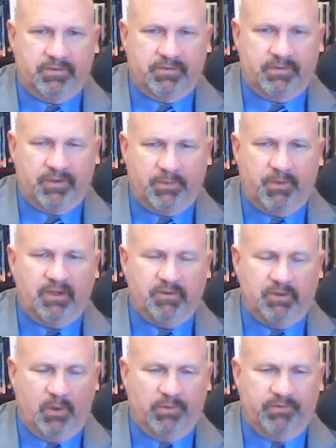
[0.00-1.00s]
the
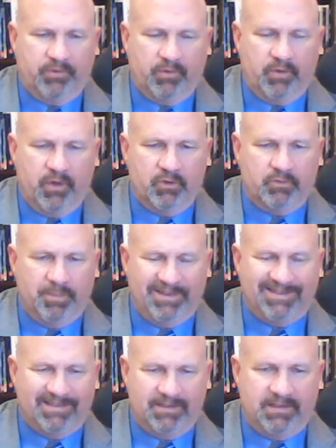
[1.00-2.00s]
thresholds for those
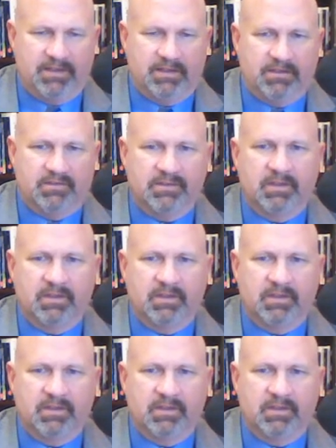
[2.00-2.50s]
PCs,